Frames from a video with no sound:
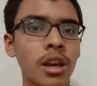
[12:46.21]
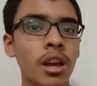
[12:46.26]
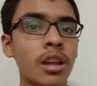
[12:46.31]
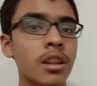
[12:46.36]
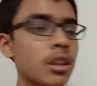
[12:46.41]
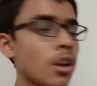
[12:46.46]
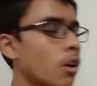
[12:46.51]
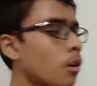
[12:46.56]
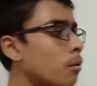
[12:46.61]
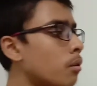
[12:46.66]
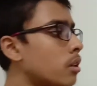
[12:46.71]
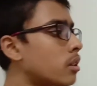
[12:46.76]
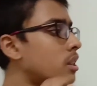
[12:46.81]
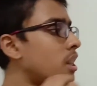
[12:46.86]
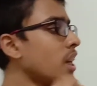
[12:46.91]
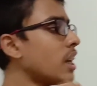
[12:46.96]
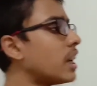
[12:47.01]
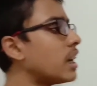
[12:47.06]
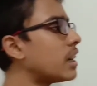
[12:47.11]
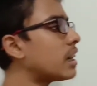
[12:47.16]
Now,
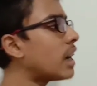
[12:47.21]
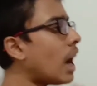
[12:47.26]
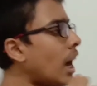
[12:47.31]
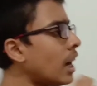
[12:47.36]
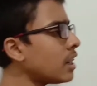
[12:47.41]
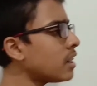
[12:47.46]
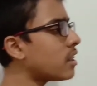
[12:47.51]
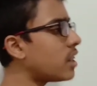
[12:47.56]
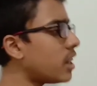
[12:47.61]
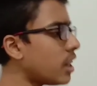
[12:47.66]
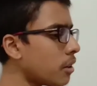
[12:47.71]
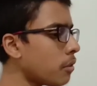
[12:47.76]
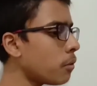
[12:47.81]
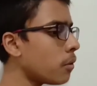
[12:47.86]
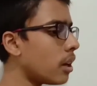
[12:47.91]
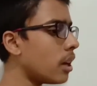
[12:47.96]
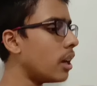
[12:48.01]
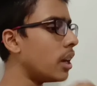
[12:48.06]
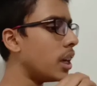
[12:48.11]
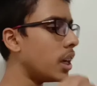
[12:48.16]
they can't give
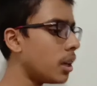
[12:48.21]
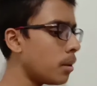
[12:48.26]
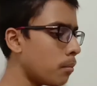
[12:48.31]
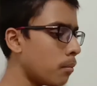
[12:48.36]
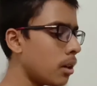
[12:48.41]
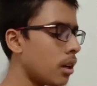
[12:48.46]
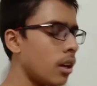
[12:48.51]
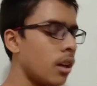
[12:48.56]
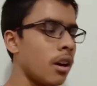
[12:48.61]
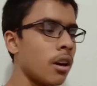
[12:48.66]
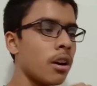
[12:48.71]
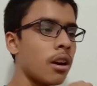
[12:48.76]
him